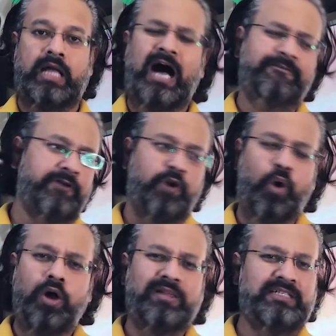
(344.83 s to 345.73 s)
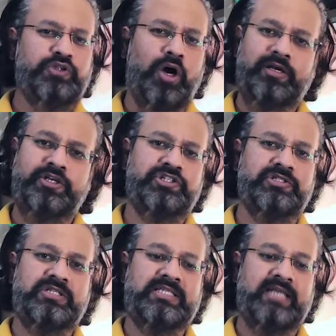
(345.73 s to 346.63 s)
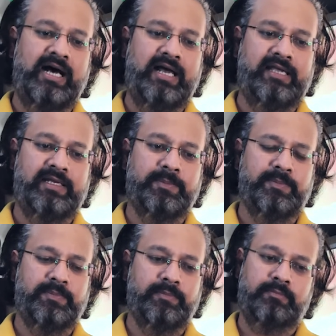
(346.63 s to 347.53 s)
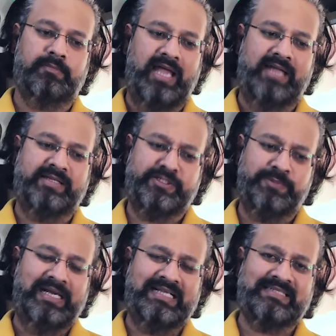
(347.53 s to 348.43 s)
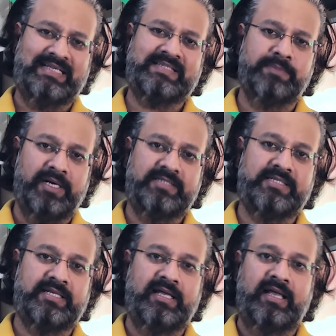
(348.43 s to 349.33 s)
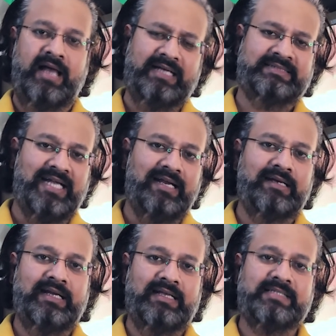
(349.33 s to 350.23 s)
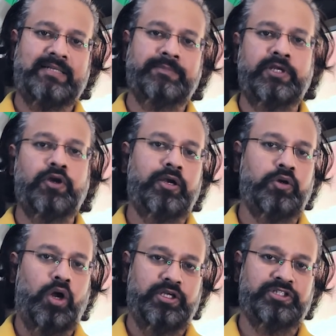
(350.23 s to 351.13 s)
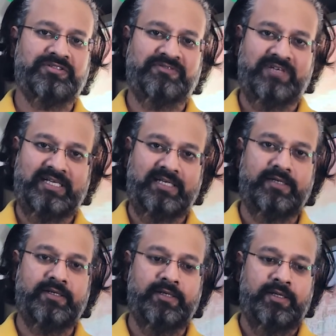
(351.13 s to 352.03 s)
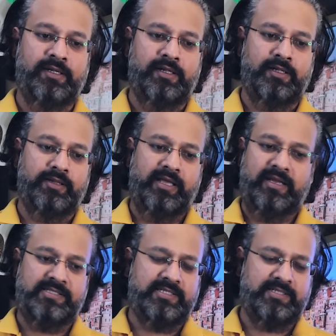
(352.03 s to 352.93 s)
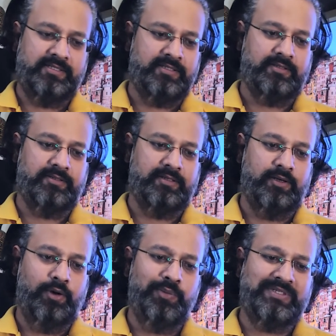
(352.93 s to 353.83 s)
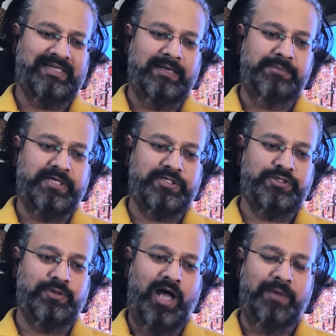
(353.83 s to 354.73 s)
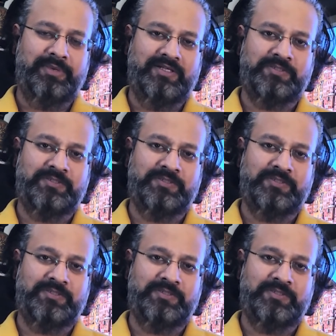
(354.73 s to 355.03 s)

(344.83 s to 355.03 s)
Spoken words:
after all these auditions, and spending 6 months, I started getting something called an audition fatigue. There is always a limit to how many